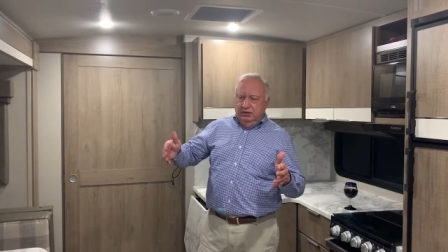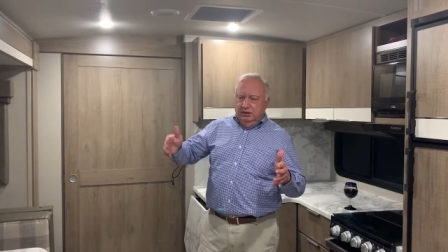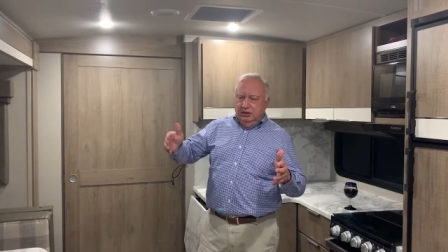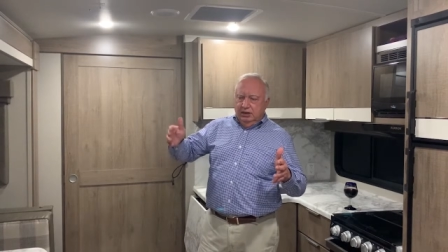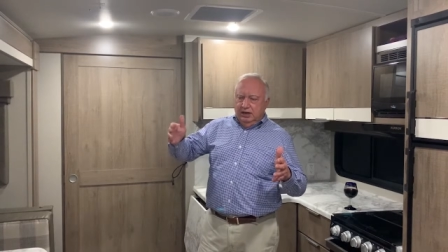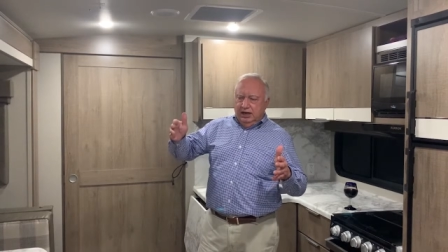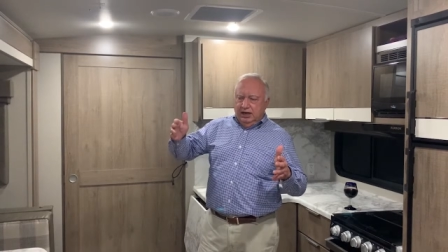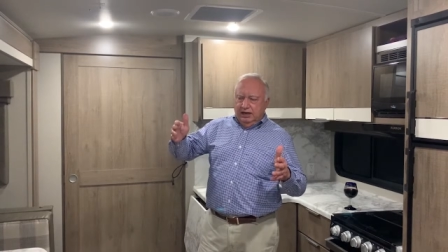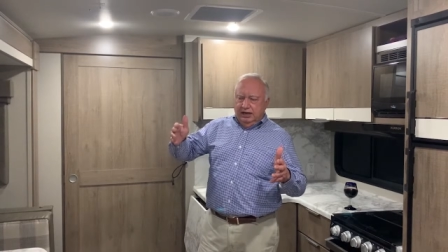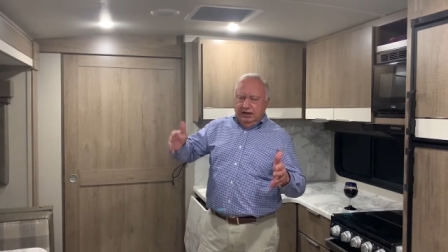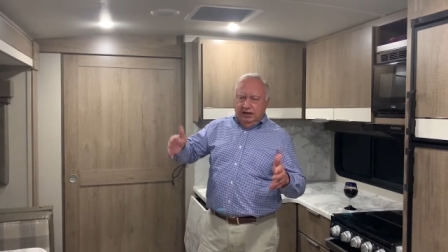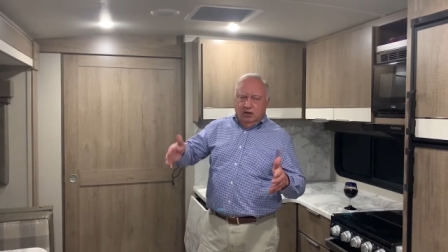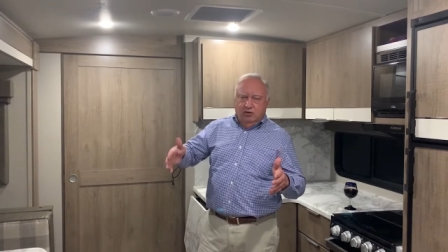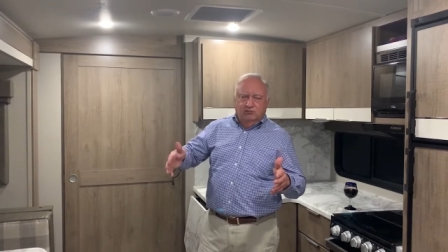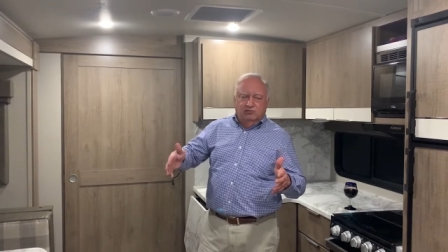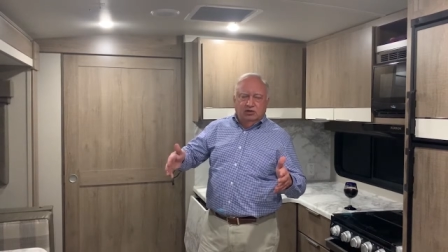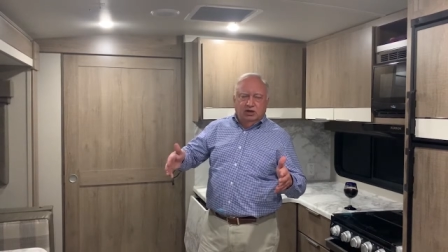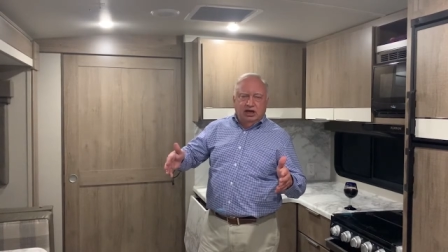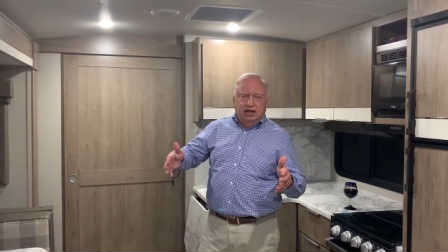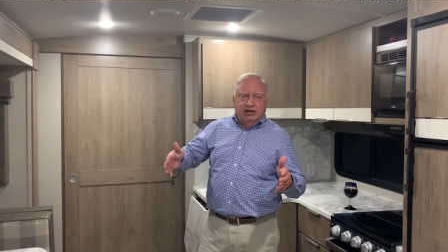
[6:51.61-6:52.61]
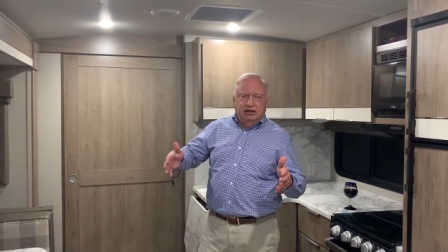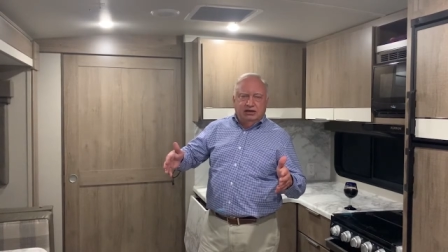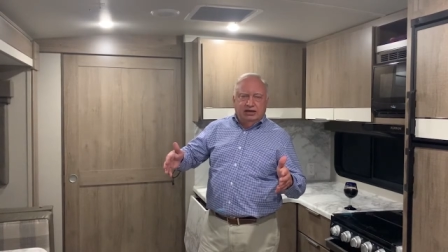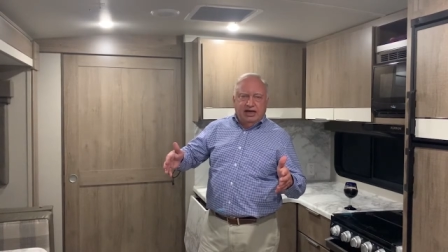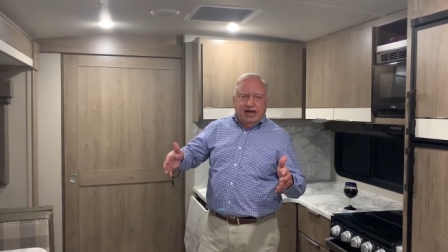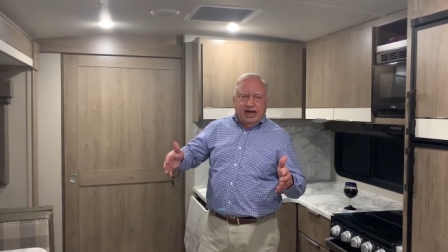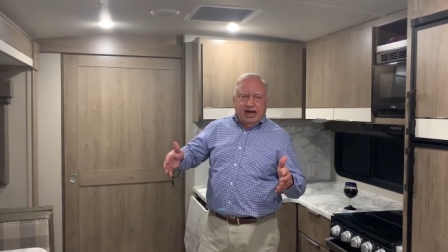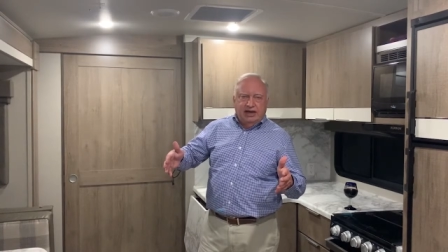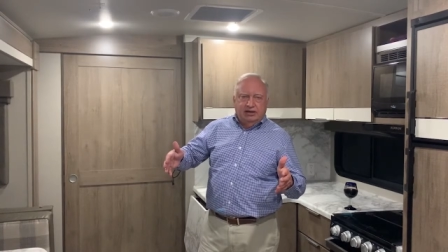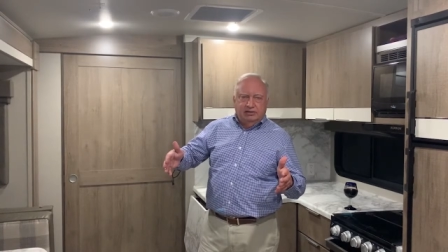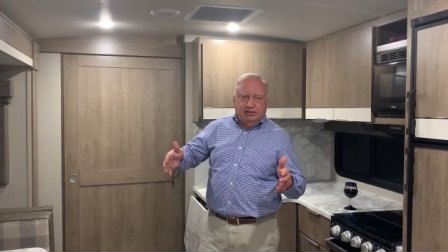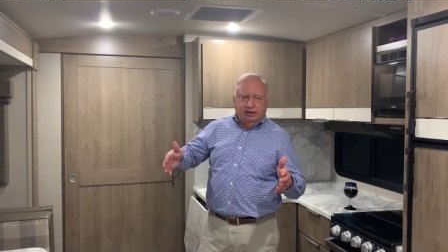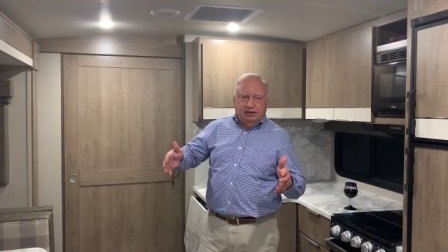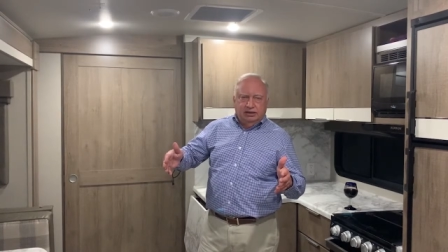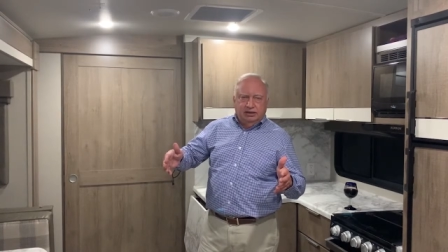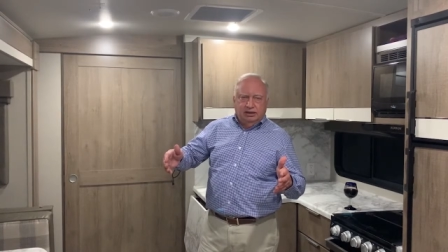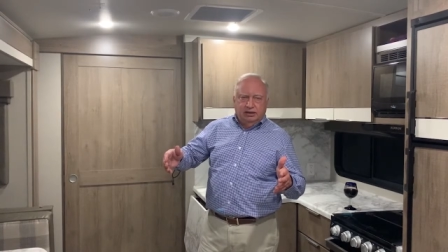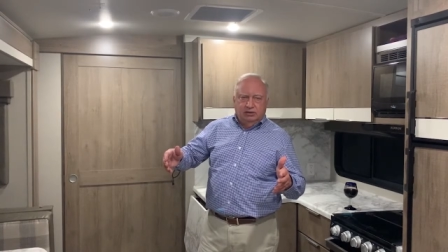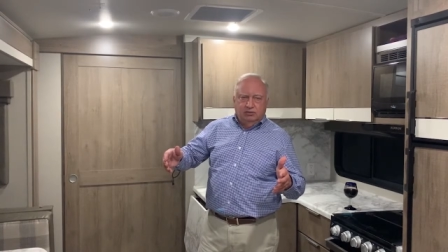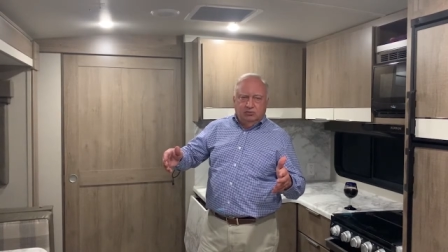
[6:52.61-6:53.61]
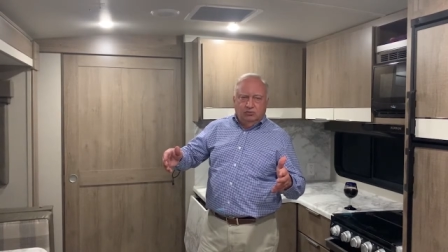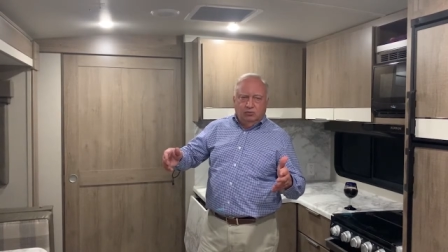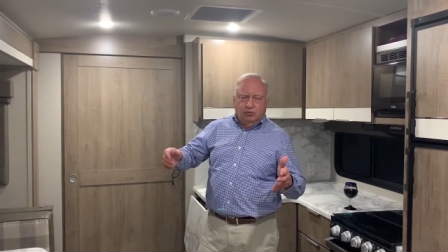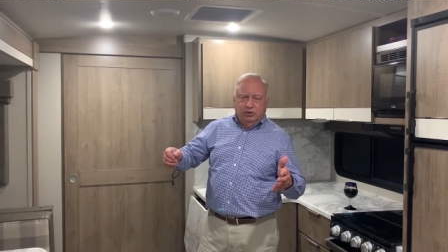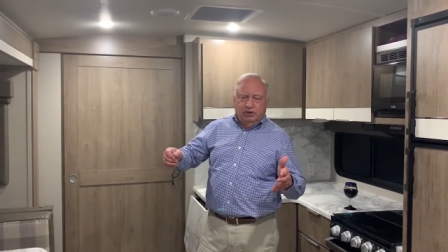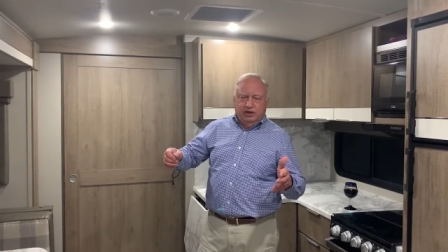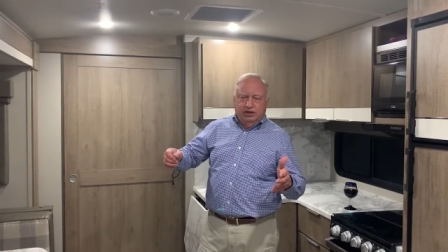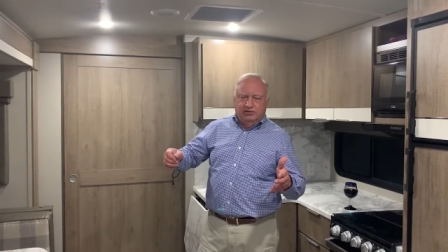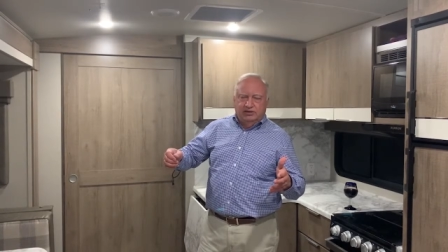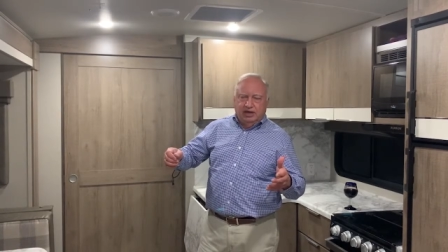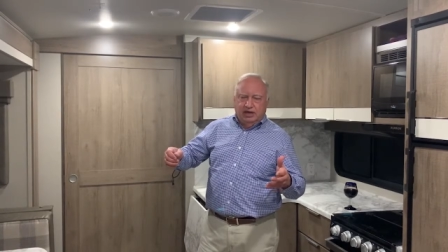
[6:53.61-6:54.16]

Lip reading: I overlaid that then with,